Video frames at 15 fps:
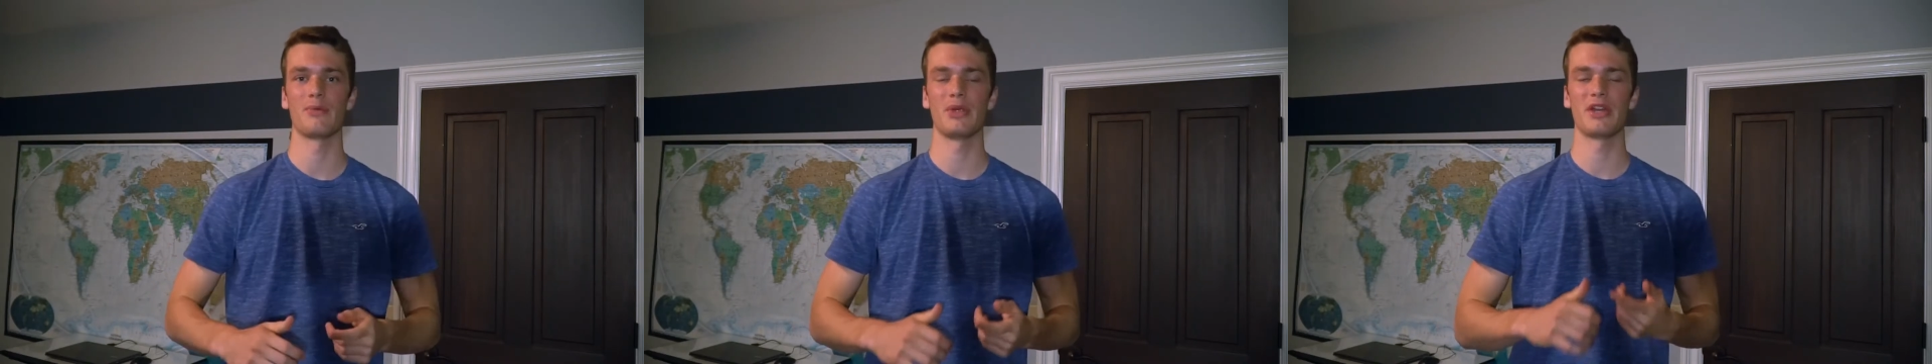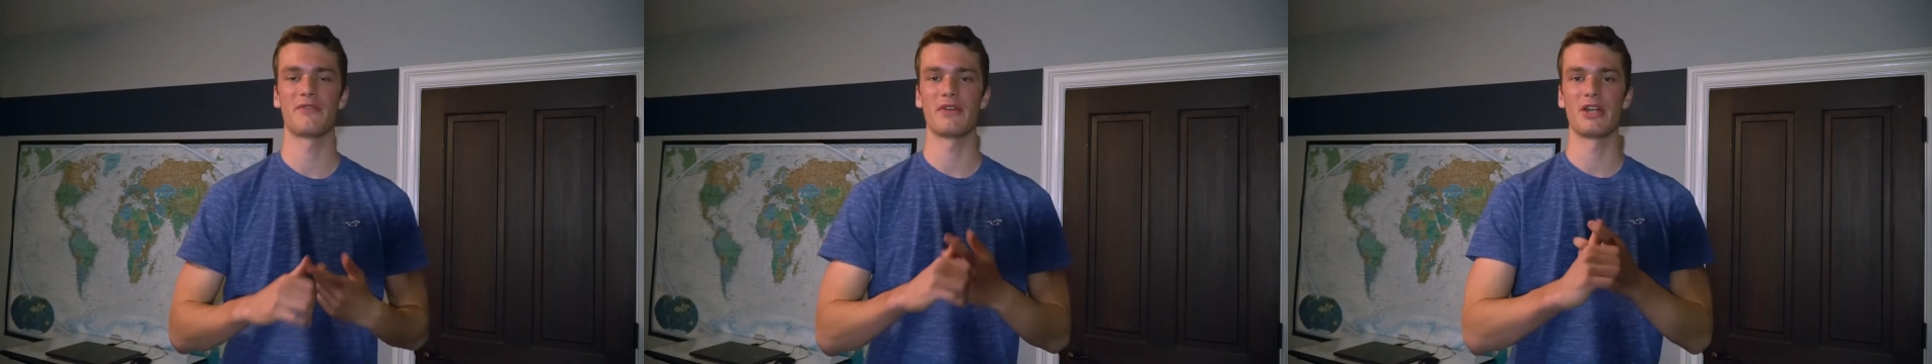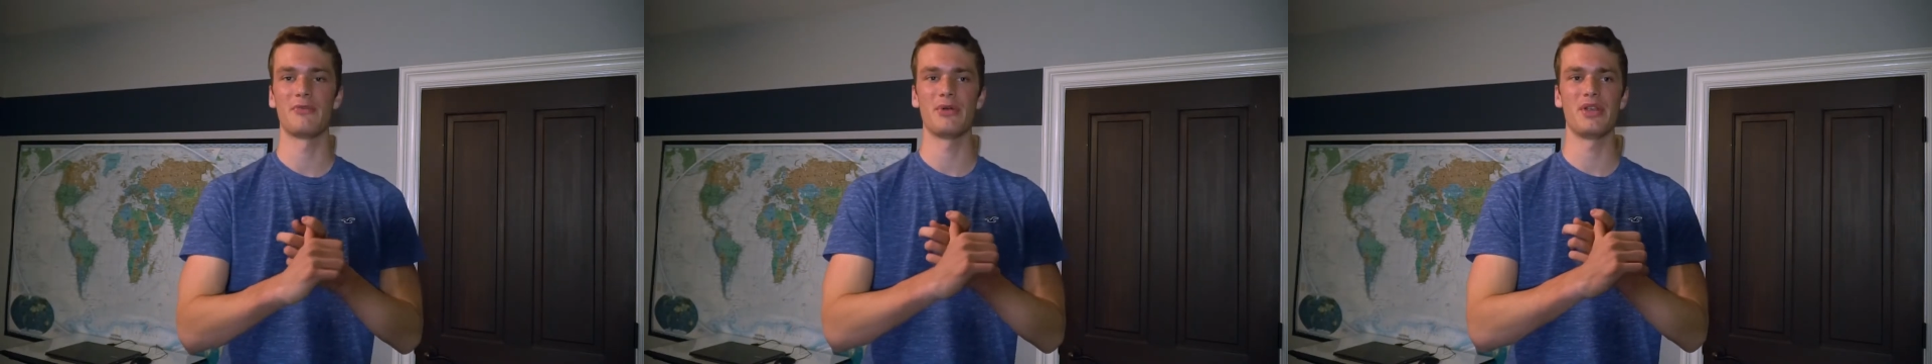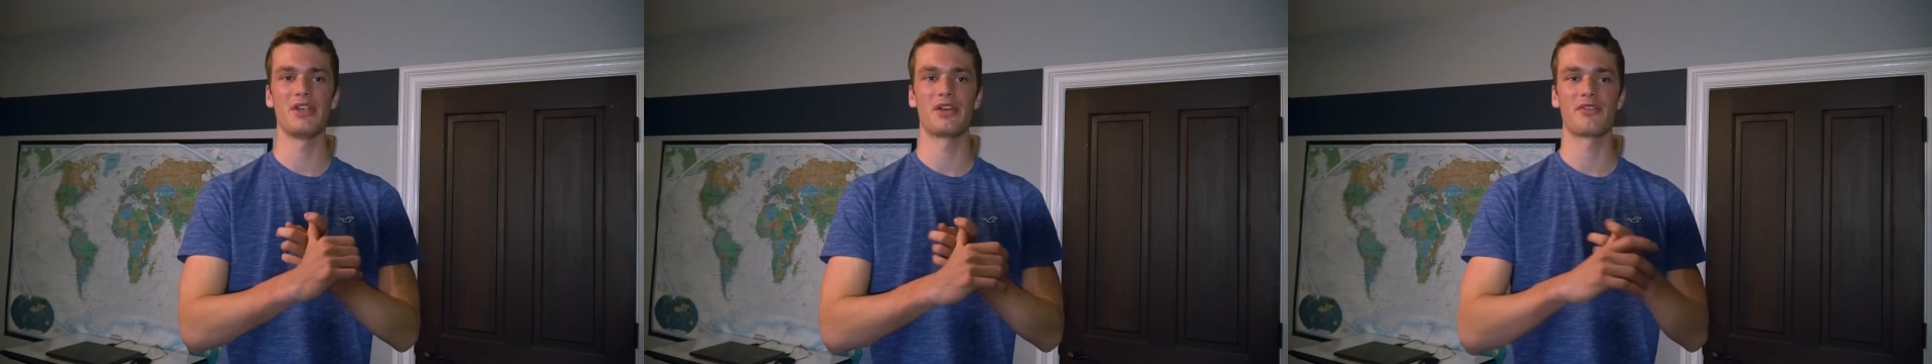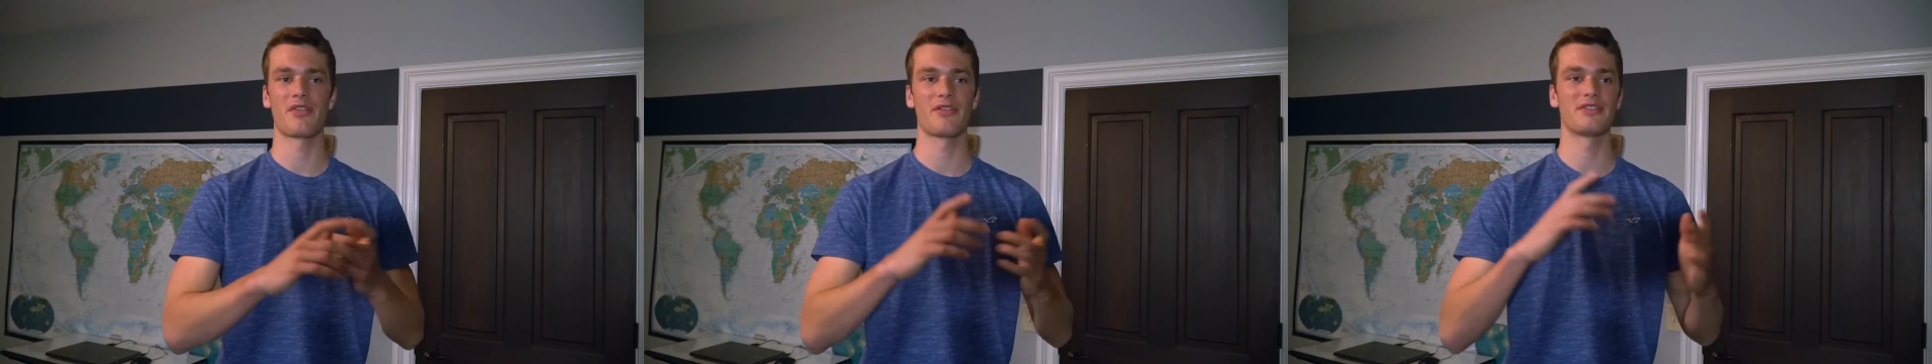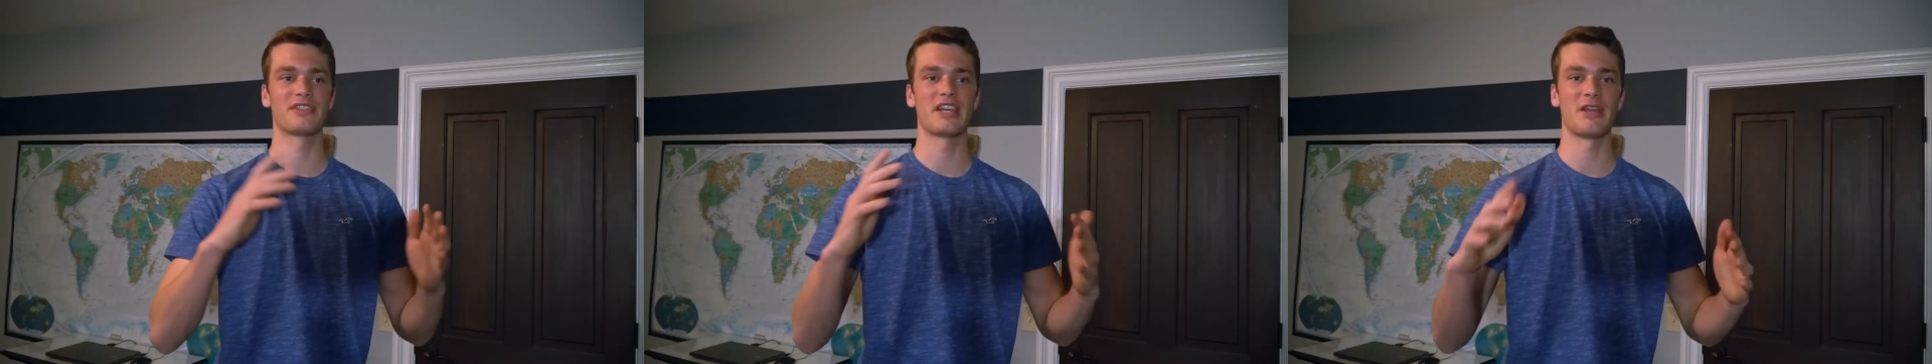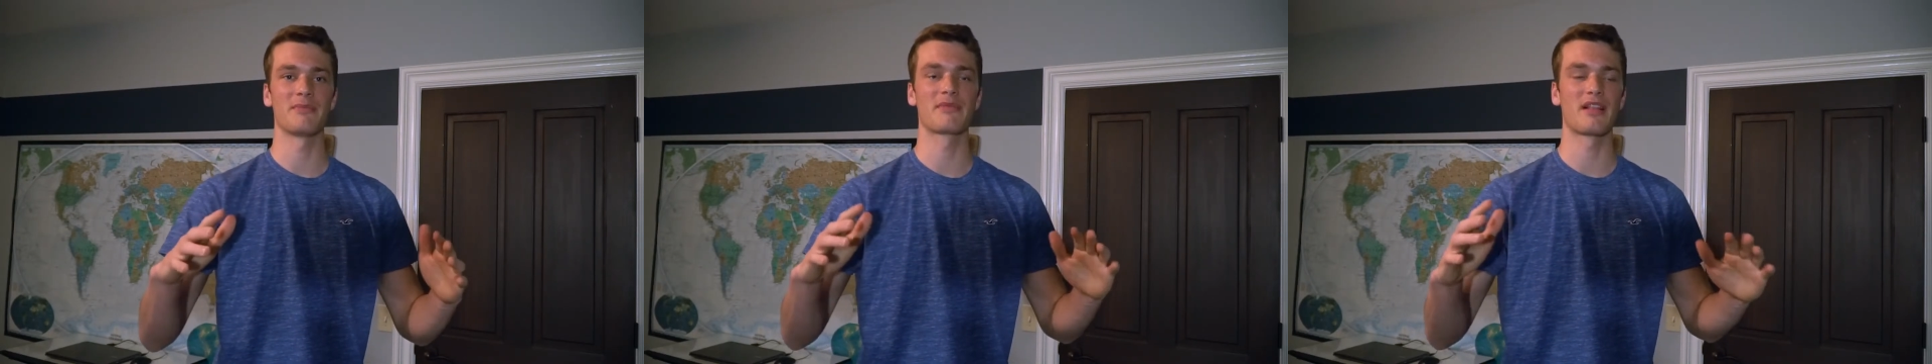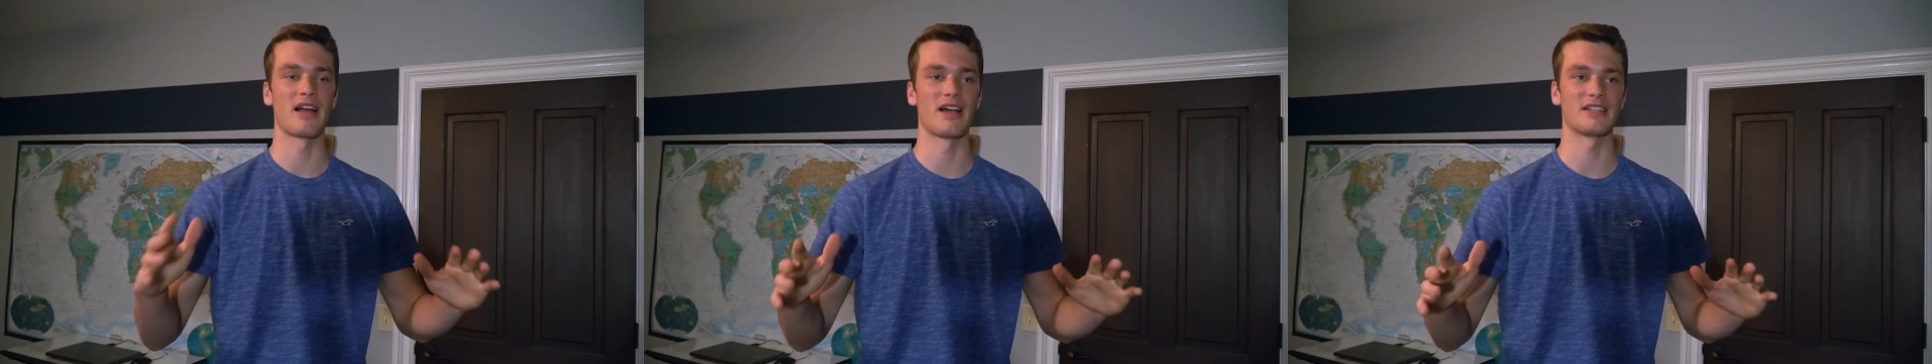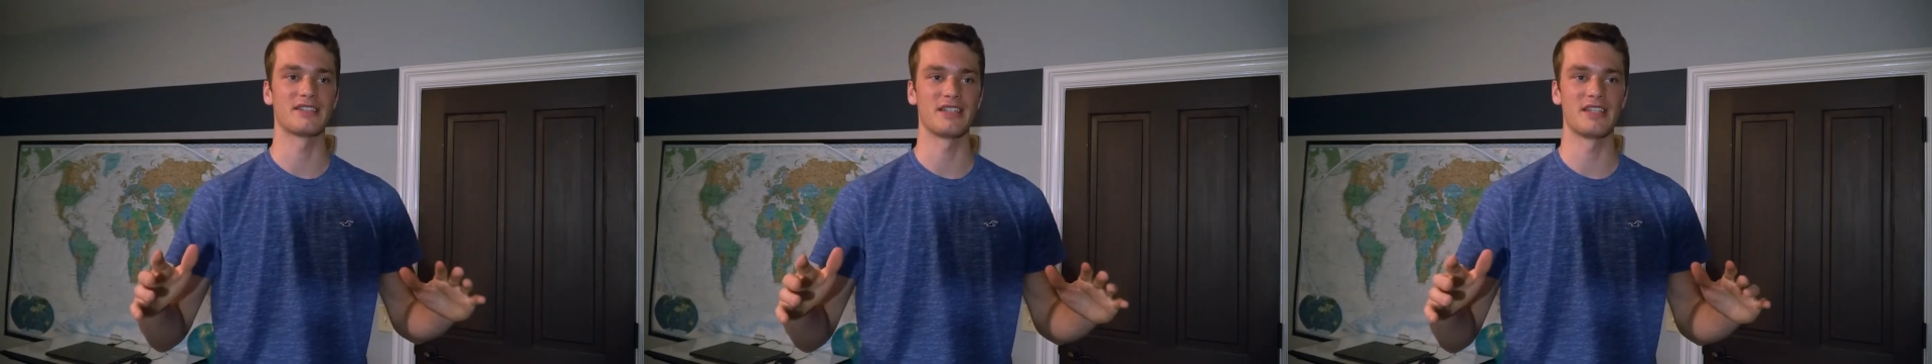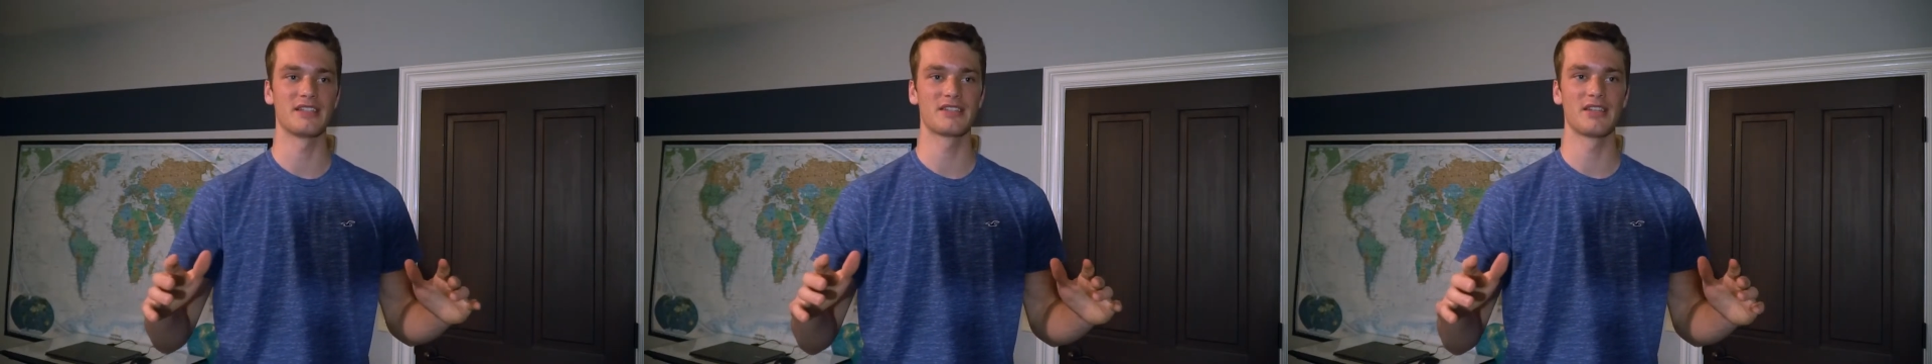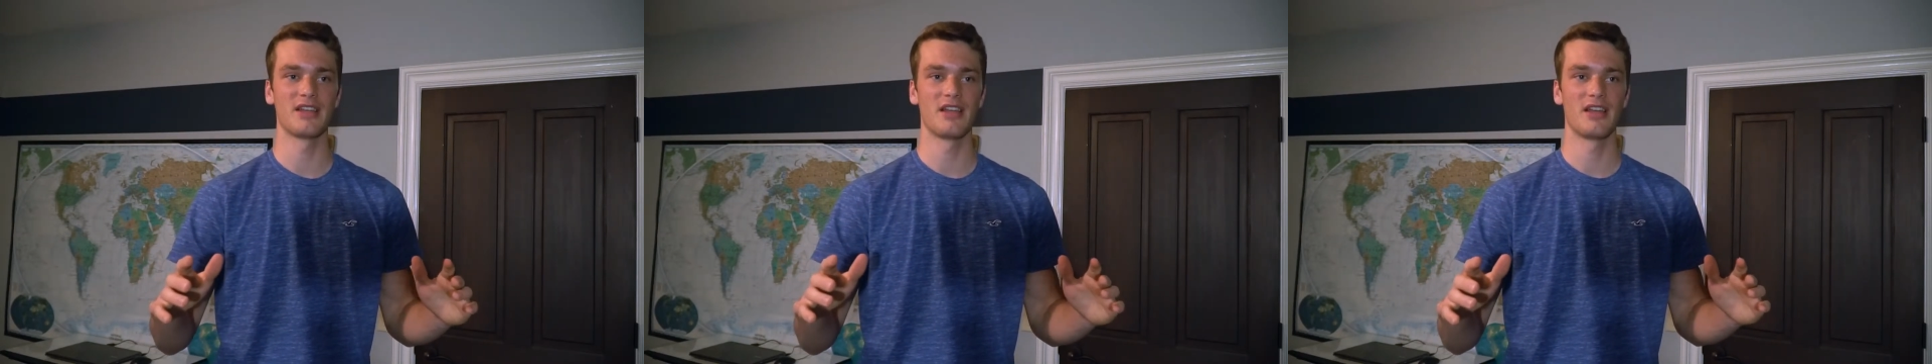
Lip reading: we have every year the same classes,